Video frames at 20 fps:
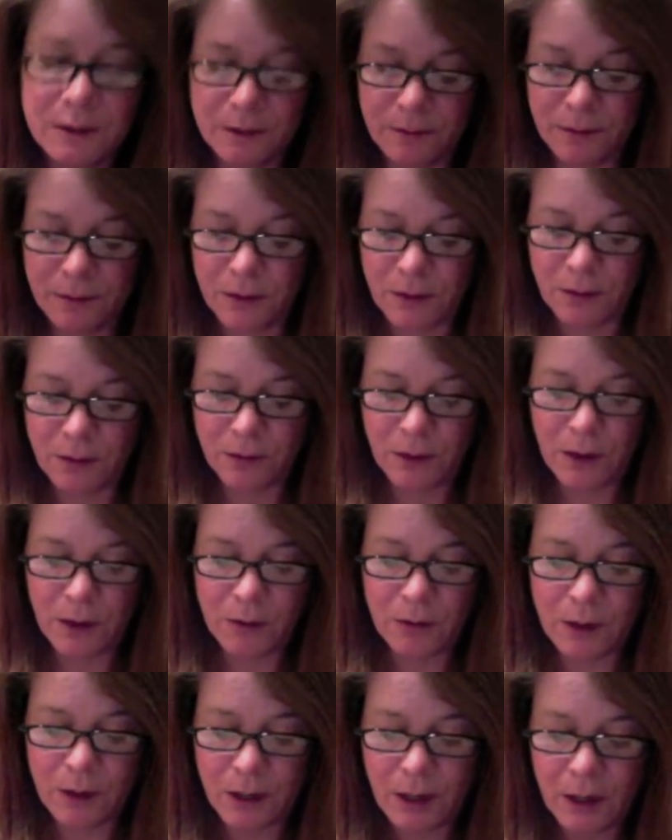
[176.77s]
If you don't know
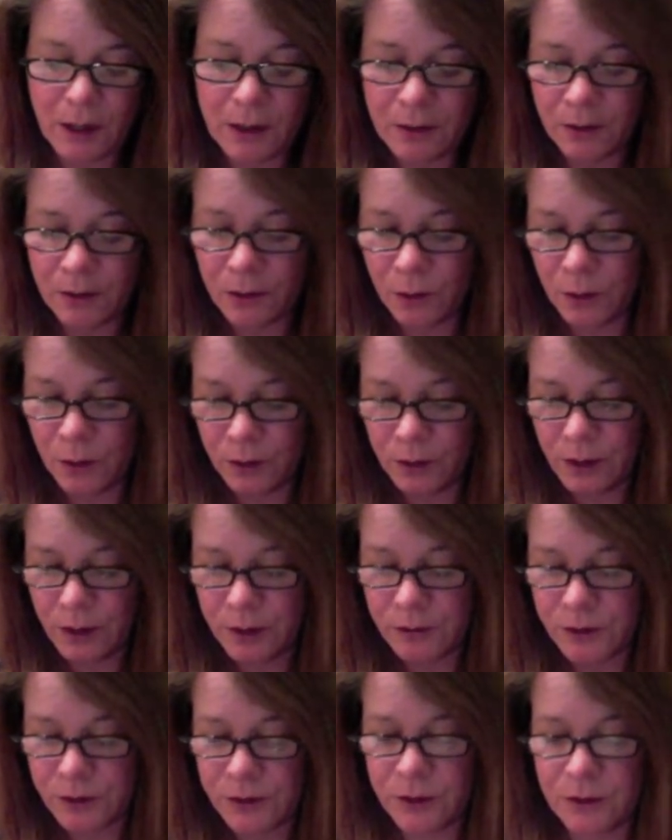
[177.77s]
yet, you will know
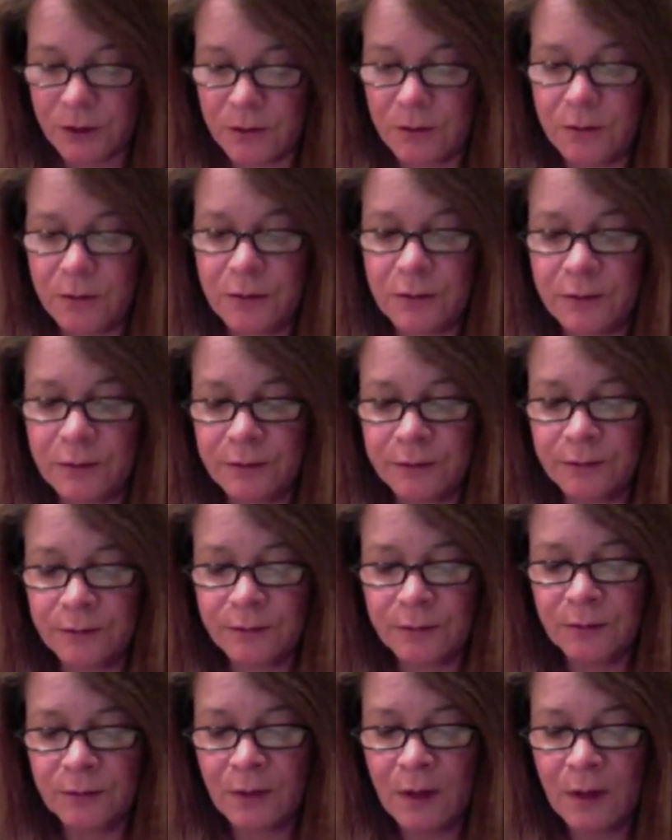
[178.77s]
soon.
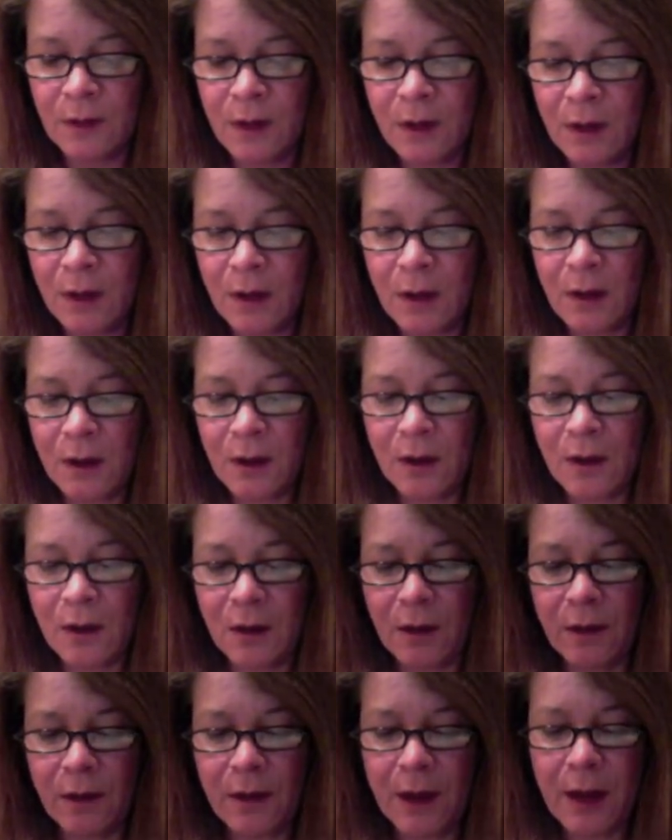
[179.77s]

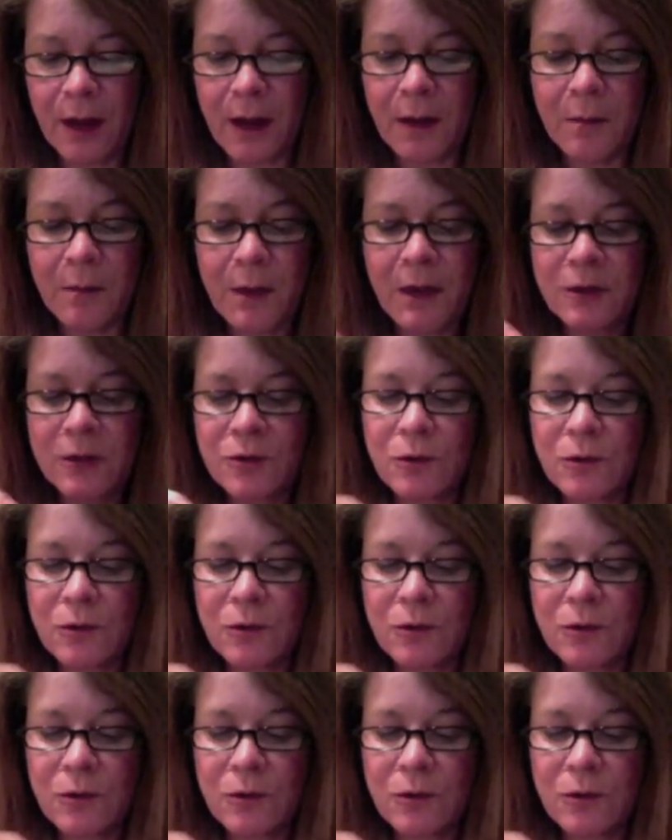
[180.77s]
On the atomizer,